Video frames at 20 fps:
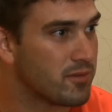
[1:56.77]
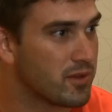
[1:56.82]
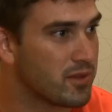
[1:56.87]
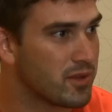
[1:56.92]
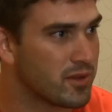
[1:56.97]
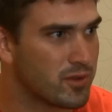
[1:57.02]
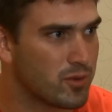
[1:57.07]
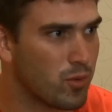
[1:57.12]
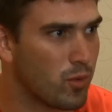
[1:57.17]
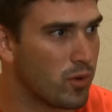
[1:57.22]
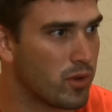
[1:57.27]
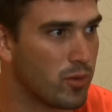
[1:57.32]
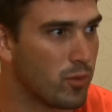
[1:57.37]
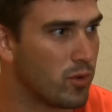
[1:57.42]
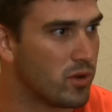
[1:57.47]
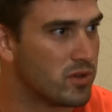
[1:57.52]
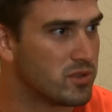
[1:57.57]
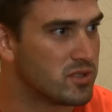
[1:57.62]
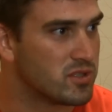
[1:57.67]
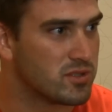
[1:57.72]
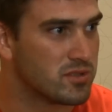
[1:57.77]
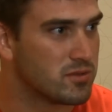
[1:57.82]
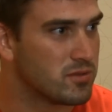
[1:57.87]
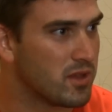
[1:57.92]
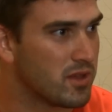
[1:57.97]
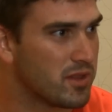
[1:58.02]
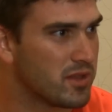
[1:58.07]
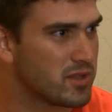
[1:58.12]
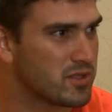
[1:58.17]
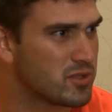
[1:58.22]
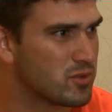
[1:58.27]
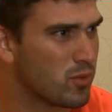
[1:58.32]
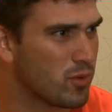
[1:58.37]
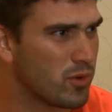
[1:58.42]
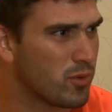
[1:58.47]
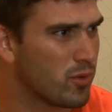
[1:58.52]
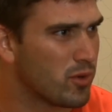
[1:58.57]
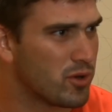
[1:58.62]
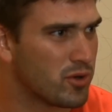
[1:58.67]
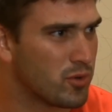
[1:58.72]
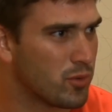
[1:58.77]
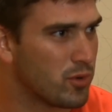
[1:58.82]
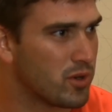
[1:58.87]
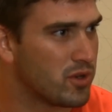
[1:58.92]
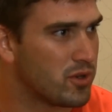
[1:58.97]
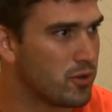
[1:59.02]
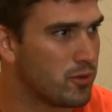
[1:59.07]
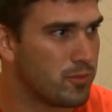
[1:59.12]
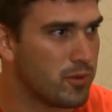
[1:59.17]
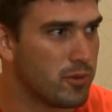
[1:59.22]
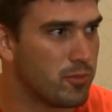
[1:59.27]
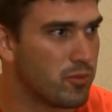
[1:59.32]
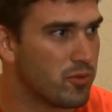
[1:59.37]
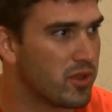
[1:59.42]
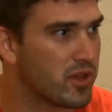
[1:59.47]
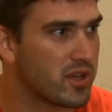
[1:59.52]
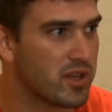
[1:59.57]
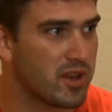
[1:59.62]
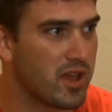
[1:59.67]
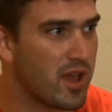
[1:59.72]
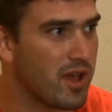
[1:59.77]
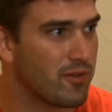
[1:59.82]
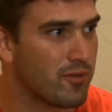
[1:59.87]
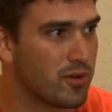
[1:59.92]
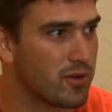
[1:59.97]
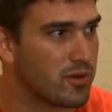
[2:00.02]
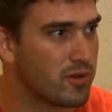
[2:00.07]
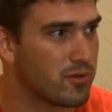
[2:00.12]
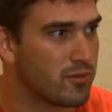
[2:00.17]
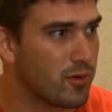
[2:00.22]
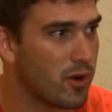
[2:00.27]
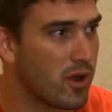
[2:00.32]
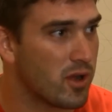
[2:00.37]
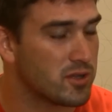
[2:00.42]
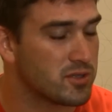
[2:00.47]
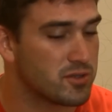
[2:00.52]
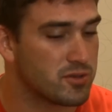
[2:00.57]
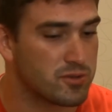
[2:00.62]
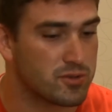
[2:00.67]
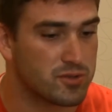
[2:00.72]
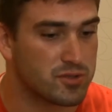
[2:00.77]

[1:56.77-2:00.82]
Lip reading: I think it's 21 or 22 people they can have on a roster.